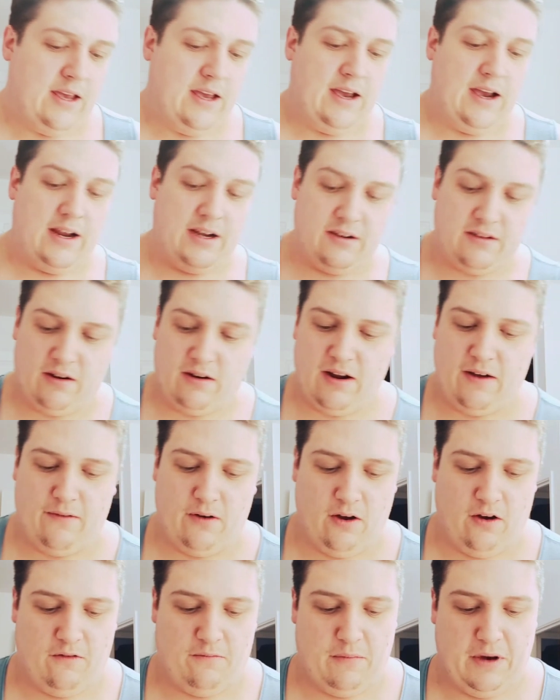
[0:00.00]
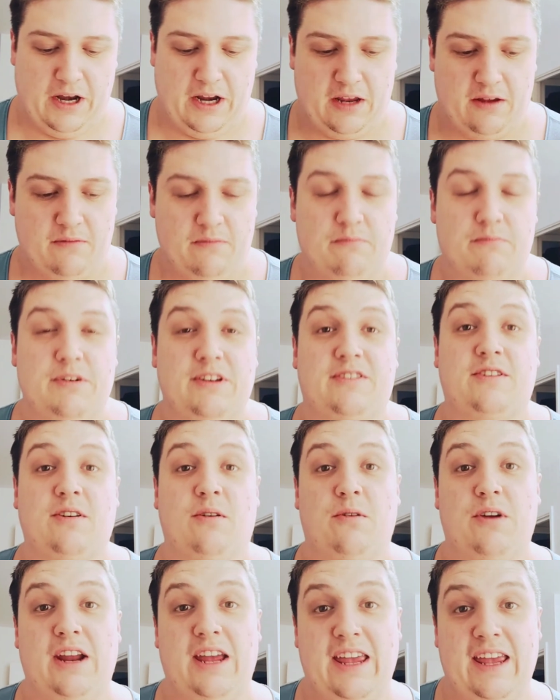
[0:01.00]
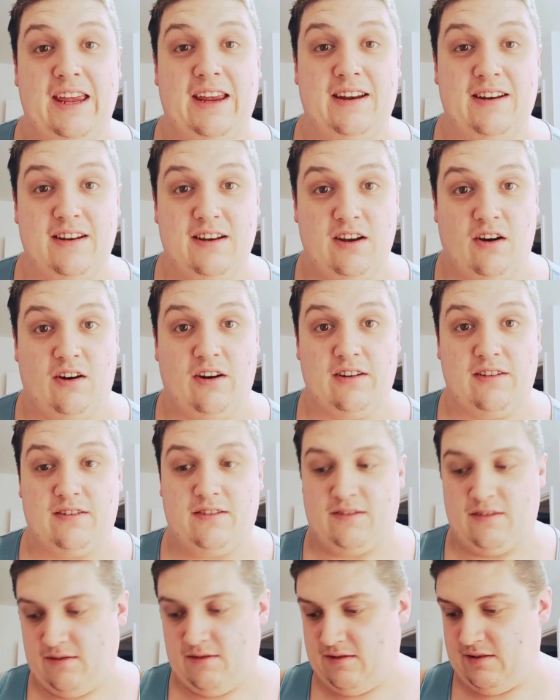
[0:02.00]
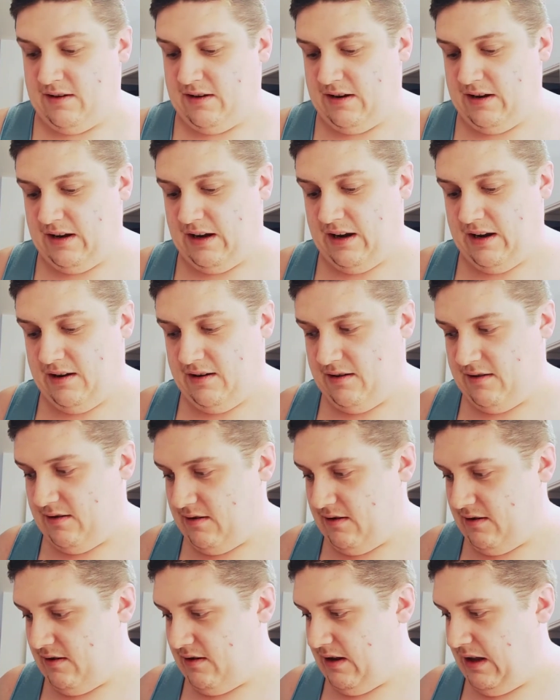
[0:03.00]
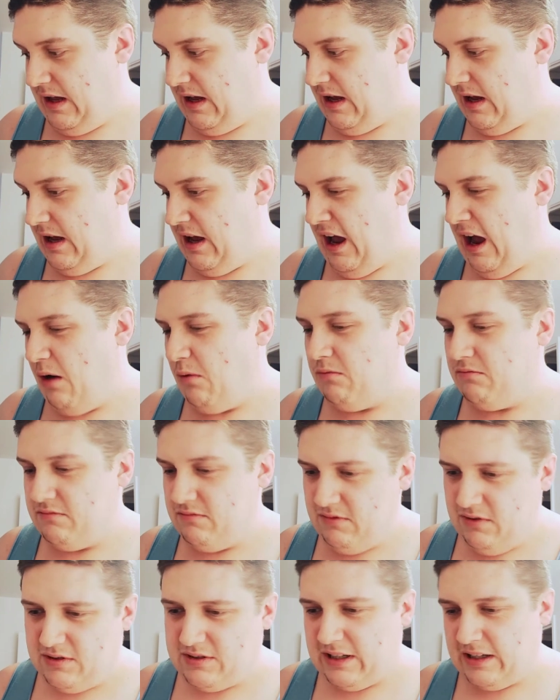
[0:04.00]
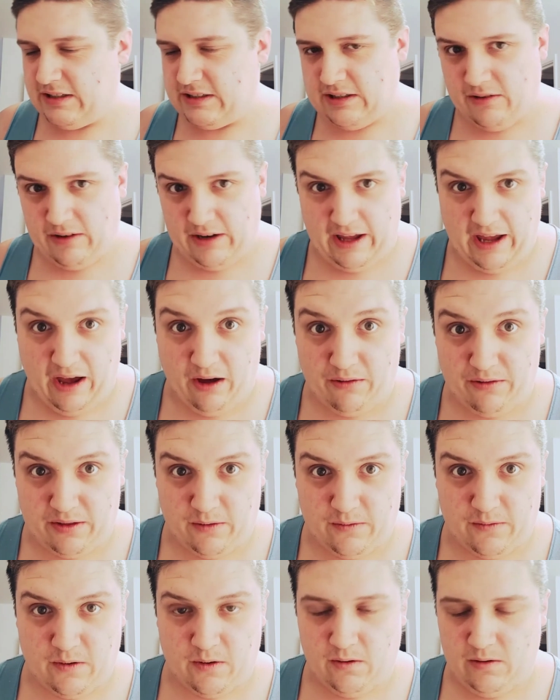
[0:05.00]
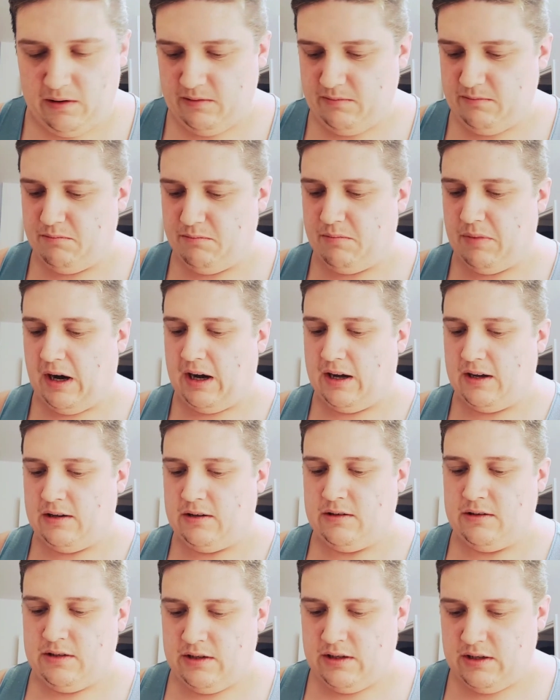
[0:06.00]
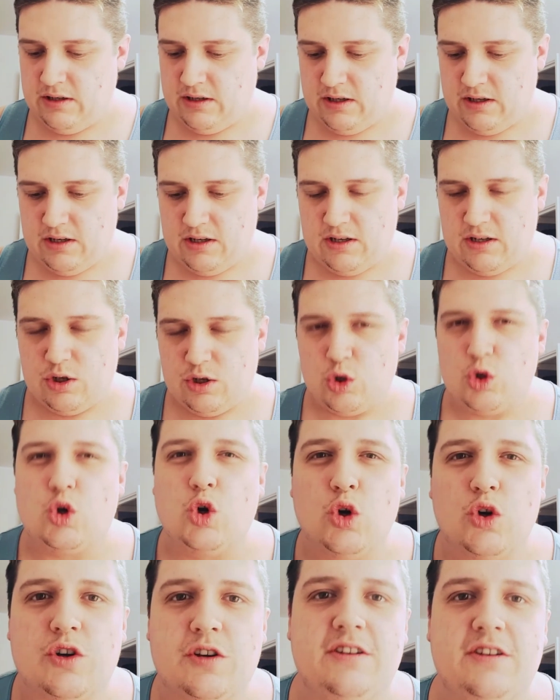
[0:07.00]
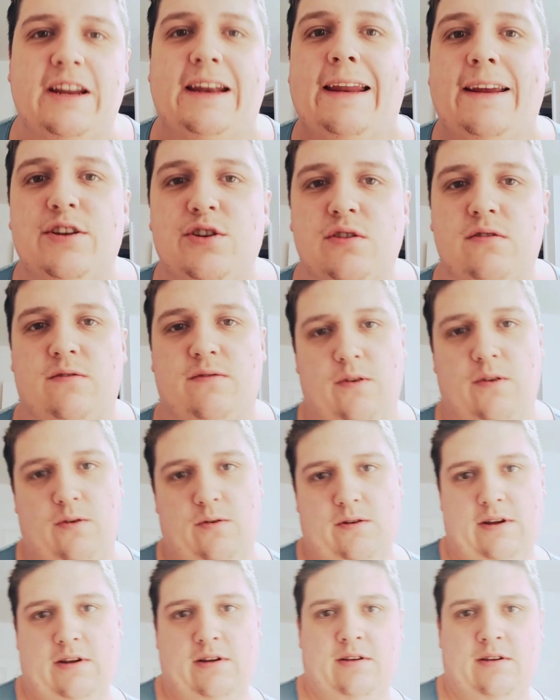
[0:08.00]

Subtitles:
and you don't have a lot of money, but you still want to eat nice, not necessarily healthy food, but good, delicious food,